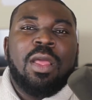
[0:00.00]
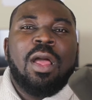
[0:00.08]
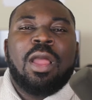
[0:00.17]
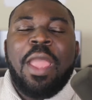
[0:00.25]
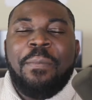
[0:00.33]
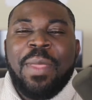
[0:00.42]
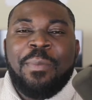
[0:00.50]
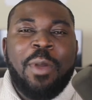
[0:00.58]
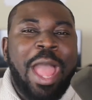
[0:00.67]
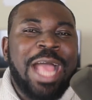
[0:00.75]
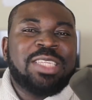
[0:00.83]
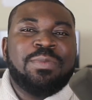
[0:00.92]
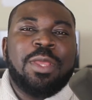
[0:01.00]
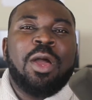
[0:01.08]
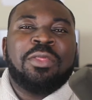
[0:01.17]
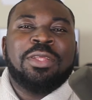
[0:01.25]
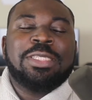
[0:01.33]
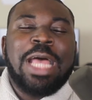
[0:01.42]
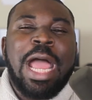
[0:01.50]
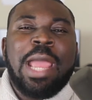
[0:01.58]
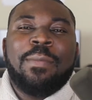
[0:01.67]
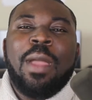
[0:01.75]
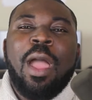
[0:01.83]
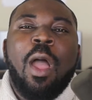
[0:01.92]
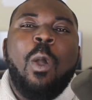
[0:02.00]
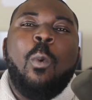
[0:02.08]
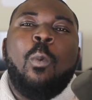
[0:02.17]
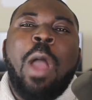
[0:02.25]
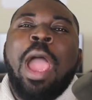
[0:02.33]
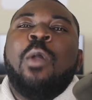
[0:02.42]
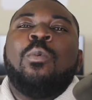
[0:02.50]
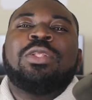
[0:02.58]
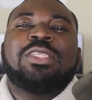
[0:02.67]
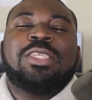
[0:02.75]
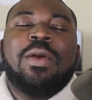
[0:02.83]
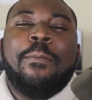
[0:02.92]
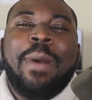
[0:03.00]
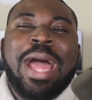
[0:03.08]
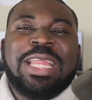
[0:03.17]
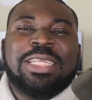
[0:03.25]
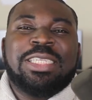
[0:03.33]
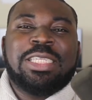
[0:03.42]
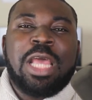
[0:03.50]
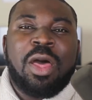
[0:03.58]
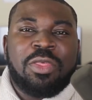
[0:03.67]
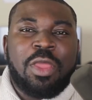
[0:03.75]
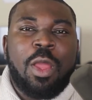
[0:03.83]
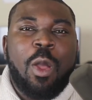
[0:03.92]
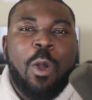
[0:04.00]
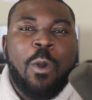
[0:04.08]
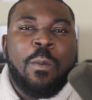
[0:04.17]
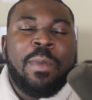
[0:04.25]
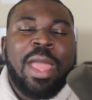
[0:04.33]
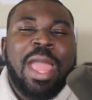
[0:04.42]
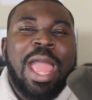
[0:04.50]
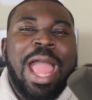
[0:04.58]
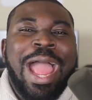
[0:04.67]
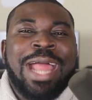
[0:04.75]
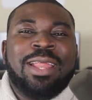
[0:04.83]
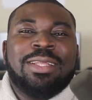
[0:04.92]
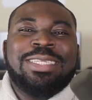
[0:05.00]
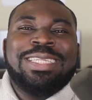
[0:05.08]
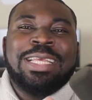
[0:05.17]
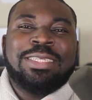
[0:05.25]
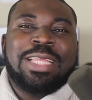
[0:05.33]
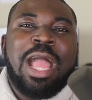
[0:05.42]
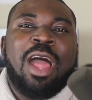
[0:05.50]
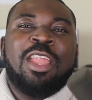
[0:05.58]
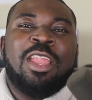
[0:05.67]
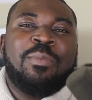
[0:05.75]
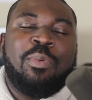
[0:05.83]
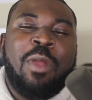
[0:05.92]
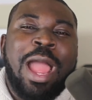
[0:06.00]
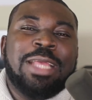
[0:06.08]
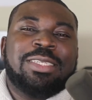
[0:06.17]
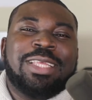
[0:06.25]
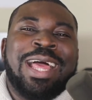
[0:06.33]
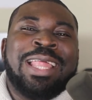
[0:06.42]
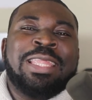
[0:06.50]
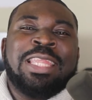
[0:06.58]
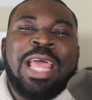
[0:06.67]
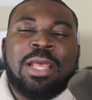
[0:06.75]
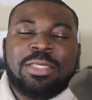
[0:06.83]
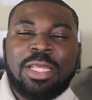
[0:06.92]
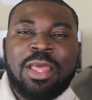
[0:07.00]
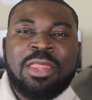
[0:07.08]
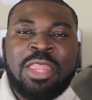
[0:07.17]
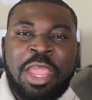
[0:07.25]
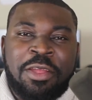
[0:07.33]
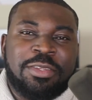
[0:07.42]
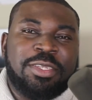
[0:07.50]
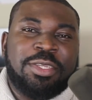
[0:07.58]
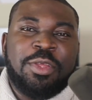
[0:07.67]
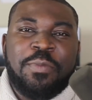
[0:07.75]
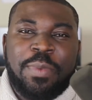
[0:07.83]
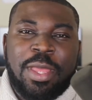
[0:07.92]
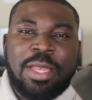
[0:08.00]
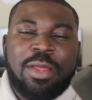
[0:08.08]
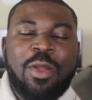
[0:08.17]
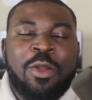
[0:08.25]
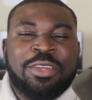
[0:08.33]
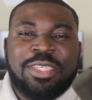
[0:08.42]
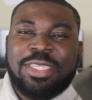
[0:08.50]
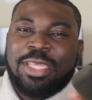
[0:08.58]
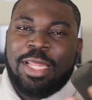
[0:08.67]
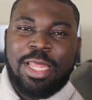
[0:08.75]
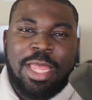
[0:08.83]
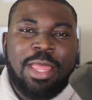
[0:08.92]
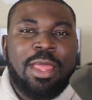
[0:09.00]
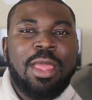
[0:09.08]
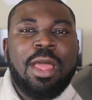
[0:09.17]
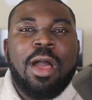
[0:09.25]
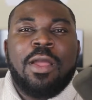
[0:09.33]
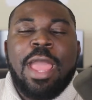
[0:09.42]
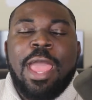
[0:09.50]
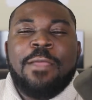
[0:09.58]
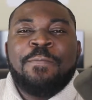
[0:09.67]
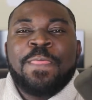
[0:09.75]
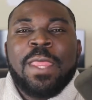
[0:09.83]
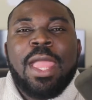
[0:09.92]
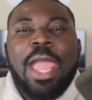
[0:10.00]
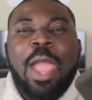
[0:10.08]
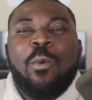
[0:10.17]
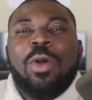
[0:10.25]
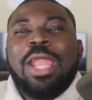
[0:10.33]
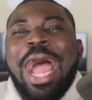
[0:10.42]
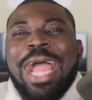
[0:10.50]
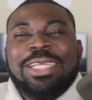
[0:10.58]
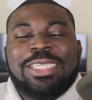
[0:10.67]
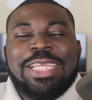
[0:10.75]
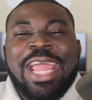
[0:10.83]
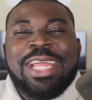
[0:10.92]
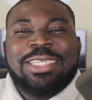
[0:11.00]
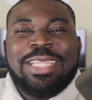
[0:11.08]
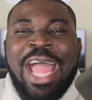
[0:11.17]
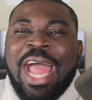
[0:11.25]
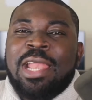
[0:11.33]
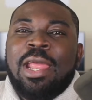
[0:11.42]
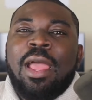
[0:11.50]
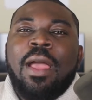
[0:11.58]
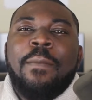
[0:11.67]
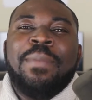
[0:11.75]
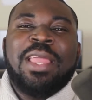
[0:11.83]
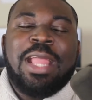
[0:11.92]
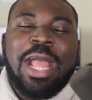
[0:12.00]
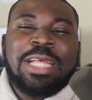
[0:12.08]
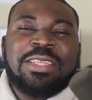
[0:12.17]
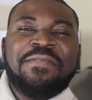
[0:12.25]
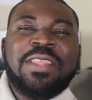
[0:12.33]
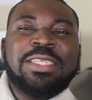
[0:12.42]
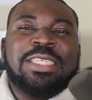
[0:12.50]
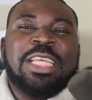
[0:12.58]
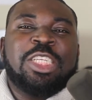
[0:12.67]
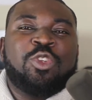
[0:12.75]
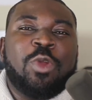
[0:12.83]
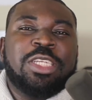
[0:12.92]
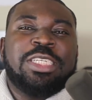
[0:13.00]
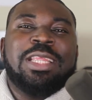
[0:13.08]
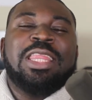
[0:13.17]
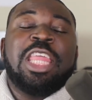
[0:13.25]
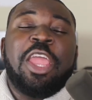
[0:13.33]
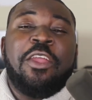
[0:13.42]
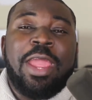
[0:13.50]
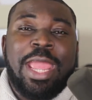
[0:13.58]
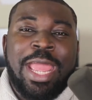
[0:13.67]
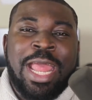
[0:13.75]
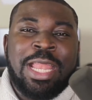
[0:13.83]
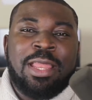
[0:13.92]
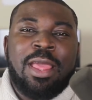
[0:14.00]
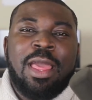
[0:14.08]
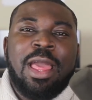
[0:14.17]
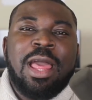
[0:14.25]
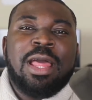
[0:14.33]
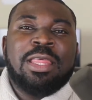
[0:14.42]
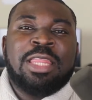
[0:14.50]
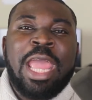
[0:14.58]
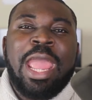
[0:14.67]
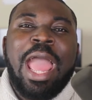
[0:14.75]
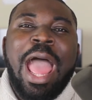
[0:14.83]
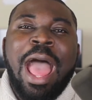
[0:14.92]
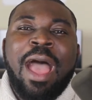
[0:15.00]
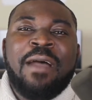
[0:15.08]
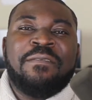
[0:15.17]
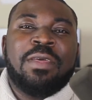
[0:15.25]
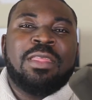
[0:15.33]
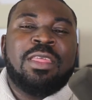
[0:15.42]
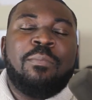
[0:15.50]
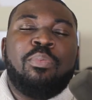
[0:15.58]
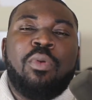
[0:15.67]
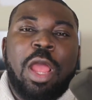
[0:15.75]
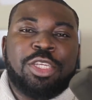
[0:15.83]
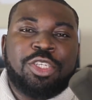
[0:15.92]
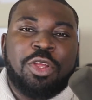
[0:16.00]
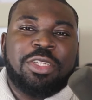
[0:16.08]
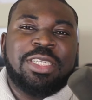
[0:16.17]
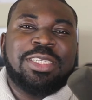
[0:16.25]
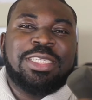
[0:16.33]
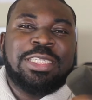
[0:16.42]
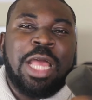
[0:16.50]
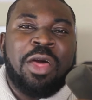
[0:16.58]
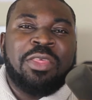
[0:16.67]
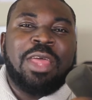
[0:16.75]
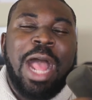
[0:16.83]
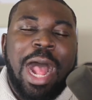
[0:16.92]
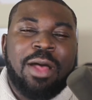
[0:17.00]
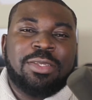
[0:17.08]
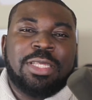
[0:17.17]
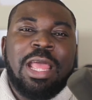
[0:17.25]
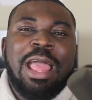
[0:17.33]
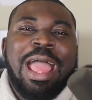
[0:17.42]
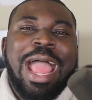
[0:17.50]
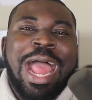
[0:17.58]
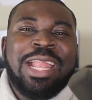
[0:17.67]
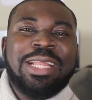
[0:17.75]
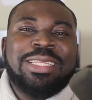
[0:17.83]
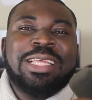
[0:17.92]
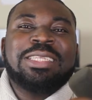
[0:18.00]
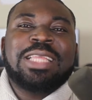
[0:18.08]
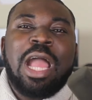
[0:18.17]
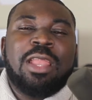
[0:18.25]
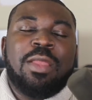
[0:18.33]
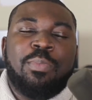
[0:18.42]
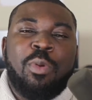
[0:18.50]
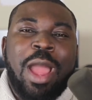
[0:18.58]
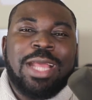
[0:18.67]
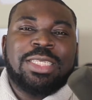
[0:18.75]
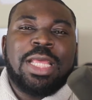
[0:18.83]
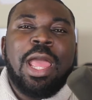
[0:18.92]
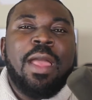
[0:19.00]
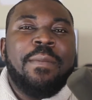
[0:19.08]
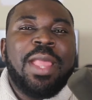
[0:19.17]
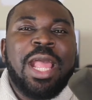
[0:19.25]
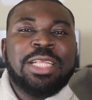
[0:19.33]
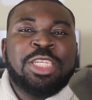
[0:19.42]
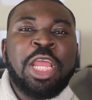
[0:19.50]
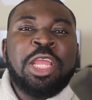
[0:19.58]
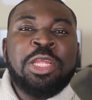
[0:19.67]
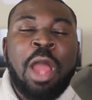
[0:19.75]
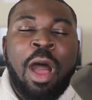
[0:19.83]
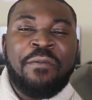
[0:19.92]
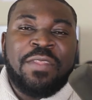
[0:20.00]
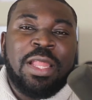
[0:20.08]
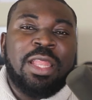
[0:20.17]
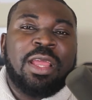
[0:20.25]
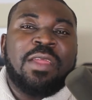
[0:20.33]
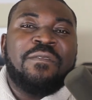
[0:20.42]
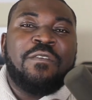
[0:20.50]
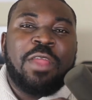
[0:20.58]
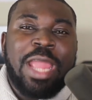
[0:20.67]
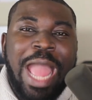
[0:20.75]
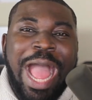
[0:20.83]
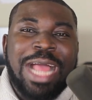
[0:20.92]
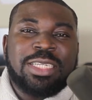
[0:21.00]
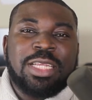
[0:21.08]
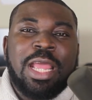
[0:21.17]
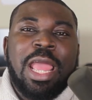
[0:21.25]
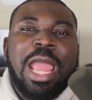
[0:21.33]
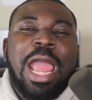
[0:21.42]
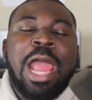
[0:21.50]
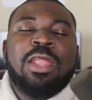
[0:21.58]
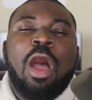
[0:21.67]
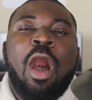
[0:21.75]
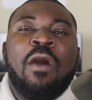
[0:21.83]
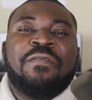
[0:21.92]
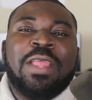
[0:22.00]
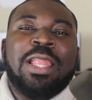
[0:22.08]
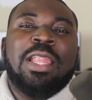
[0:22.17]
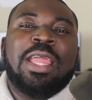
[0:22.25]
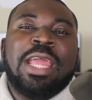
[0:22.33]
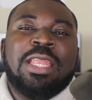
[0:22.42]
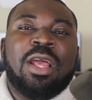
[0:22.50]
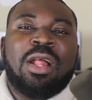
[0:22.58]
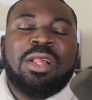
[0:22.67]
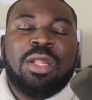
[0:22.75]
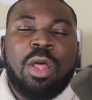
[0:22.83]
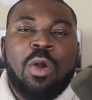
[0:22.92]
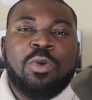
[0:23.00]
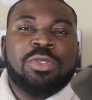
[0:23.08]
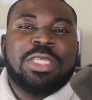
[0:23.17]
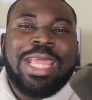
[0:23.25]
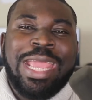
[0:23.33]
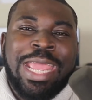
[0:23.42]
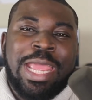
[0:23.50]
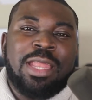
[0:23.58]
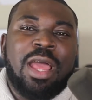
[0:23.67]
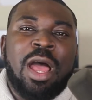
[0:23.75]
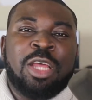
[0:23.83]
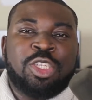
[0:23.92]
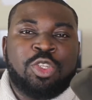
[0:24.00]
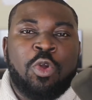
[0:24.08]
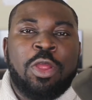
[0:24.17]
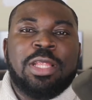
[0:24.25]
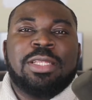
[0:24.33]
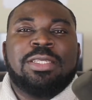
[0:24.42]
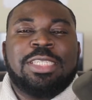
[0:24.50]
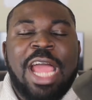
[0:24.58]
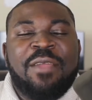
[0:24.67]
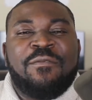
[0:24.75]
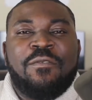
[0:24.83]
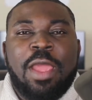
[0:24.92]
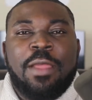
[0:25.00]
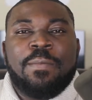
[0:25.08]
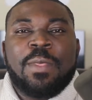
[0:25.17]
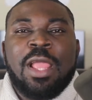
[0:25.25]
Okay, people ask me all the time, why would somebody sell their home at a discounted price unless they're stupid or silly, okay? And what I say is that because of the situation they're in, they have the pressure to sell the house at a discounted price because they're often looking for cash and often looking to close in a short time frame.